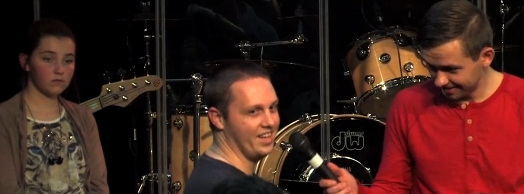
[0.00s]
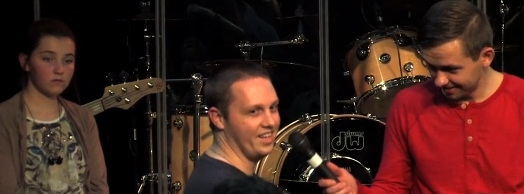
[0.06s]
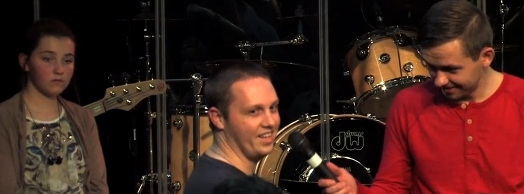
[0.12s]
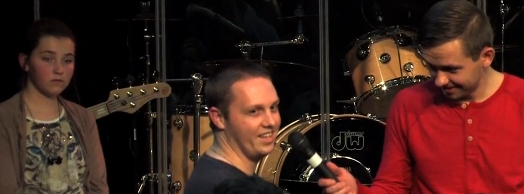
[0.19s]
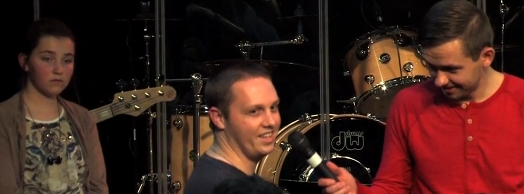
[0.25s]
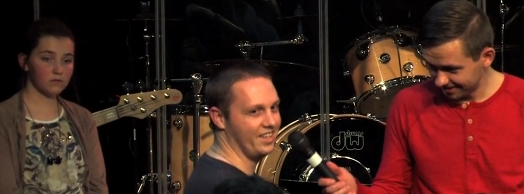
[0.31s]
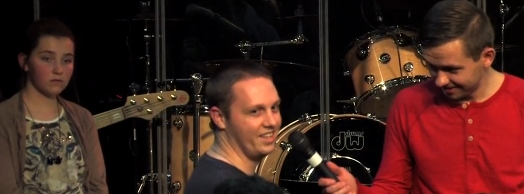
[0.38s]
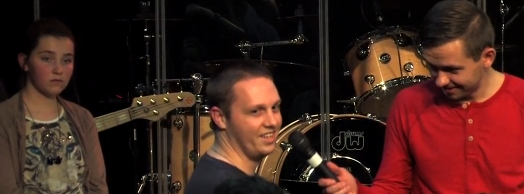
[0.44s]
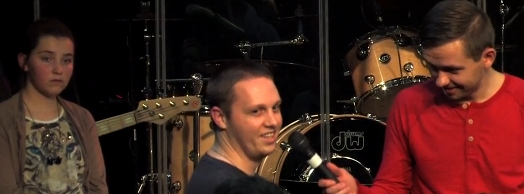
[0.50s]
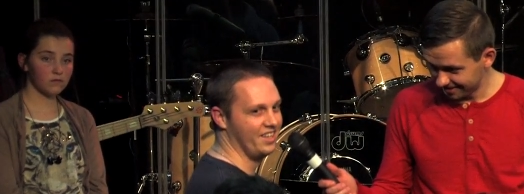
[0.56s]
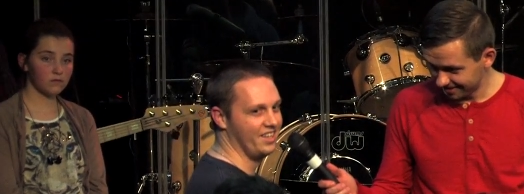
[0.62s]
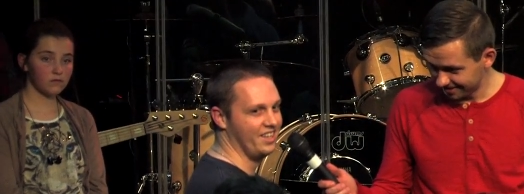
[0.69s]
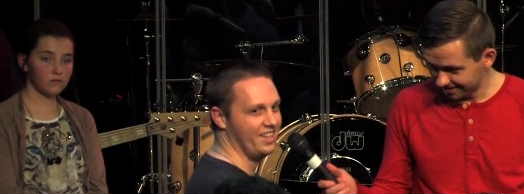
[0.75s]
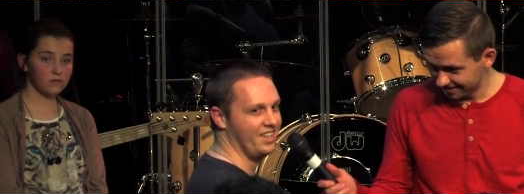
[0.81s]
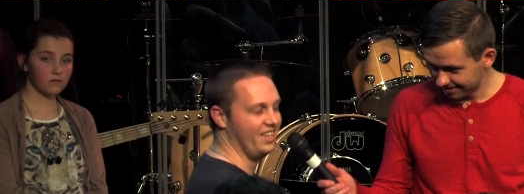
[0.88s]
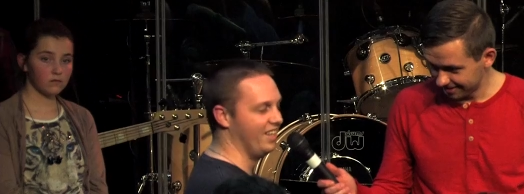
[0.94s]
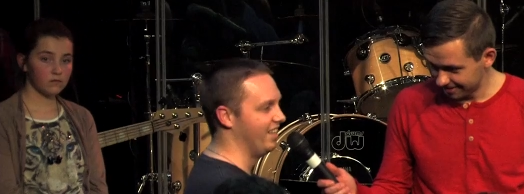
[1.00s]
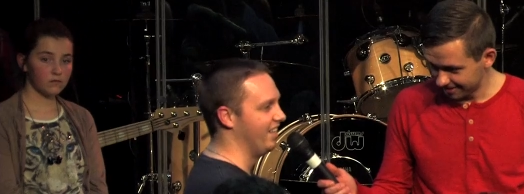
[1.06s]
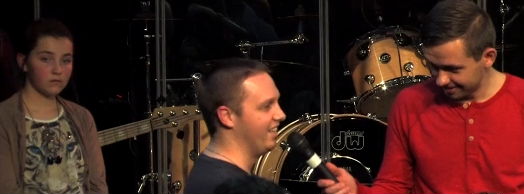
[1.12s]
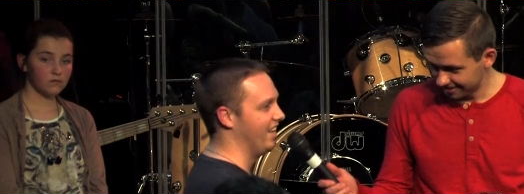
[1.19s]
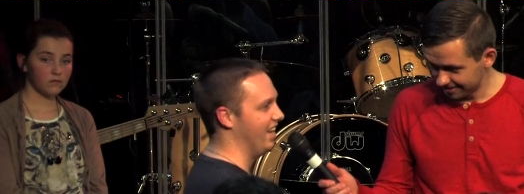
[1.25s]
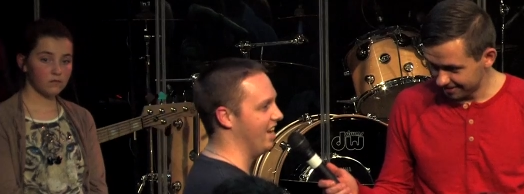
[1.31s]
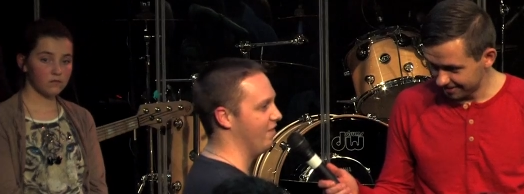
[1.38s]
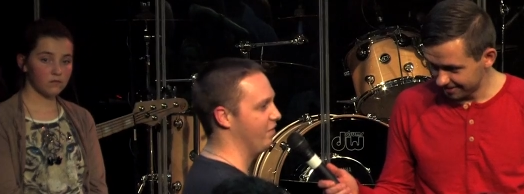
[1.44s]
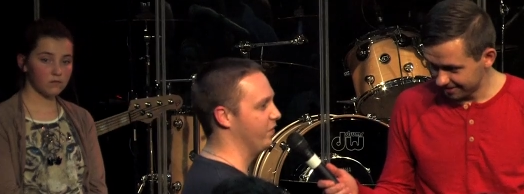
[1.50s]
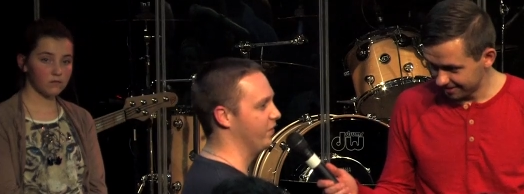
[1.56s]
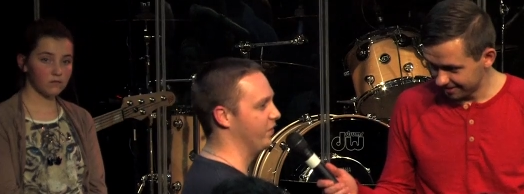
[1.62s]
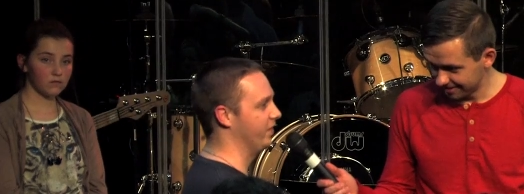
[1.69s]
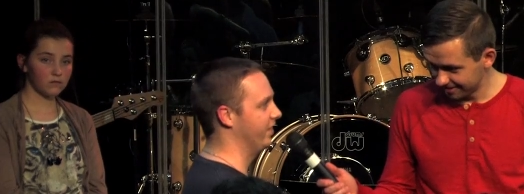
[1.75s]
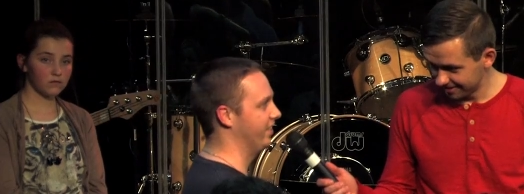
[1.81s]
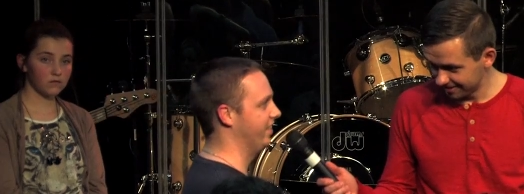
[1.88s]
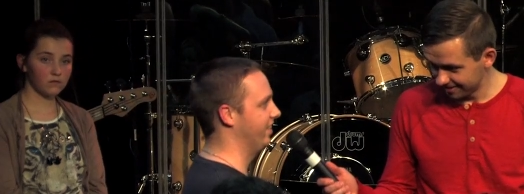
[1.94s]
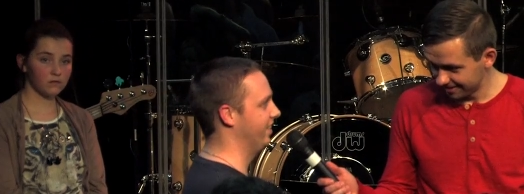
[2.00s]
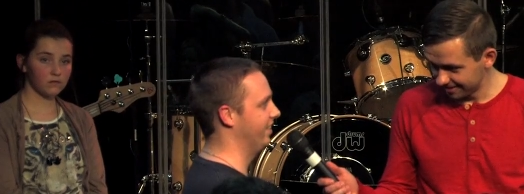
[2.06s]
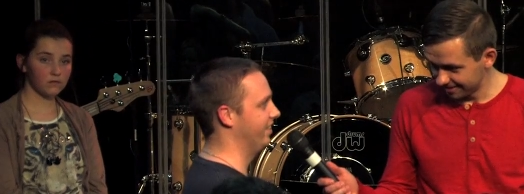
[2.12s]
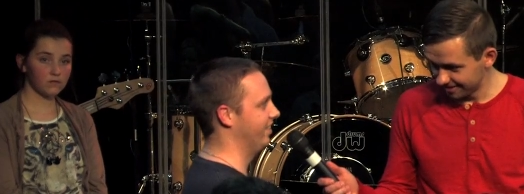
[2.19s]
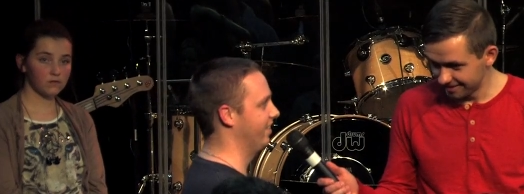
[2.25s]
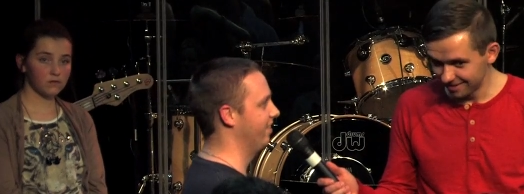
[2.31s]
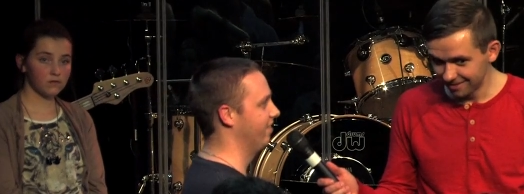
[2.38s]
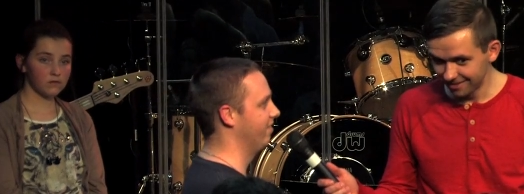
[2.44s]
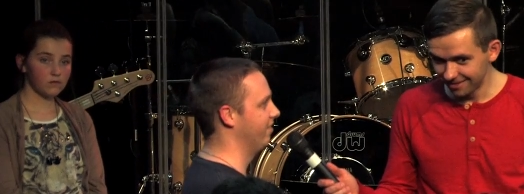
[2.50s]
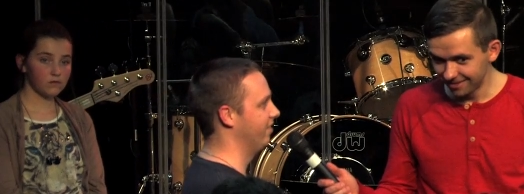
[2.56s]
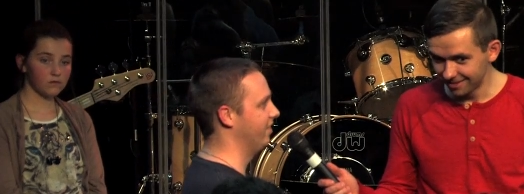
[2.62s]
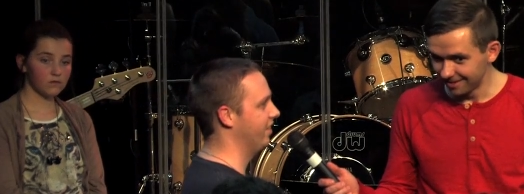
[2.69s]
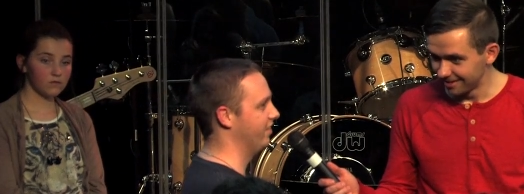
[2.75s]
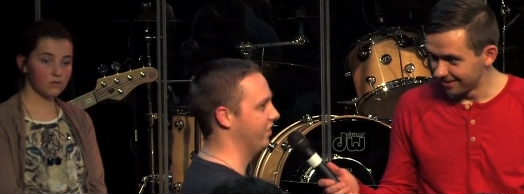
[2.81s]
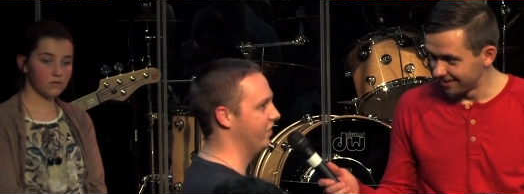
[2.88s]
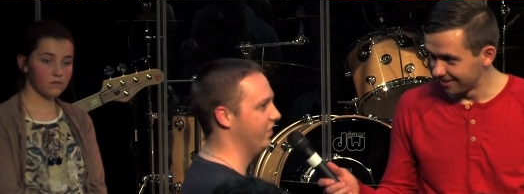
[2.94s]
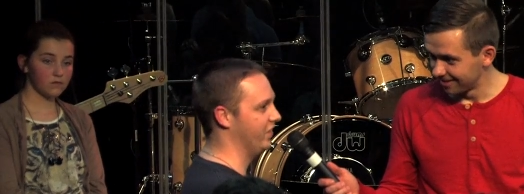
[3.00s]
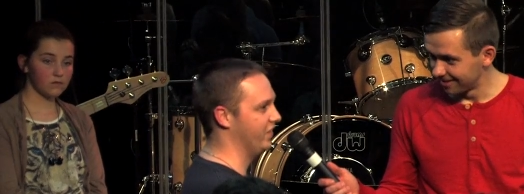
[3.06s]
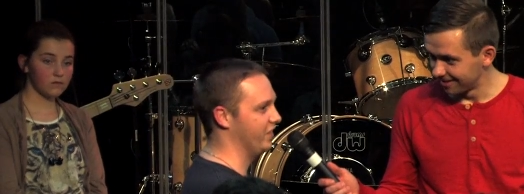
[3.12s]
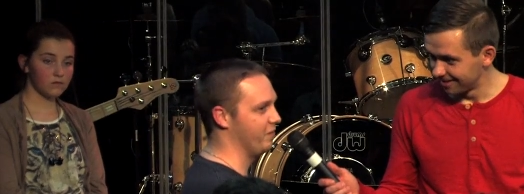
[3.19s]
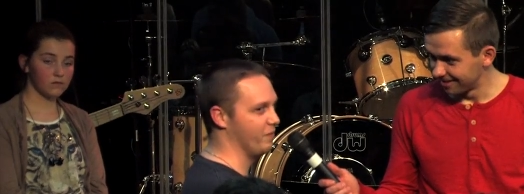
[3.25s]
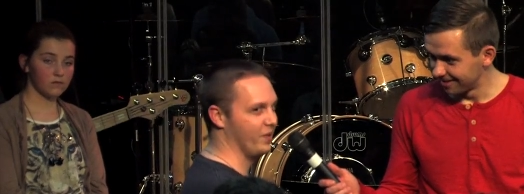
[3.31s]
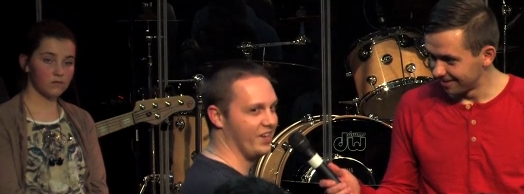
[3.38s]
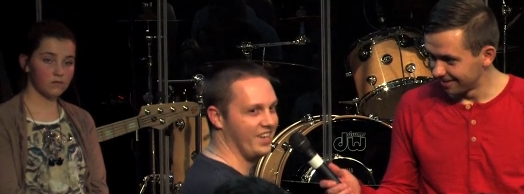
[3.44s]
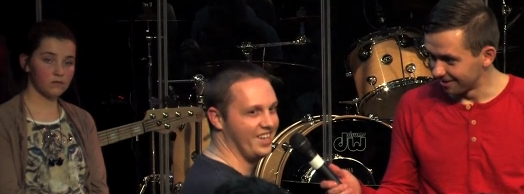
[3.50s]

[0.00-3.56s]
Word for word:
Speaker 1: And afterwards, it just doesn't hurt anymore.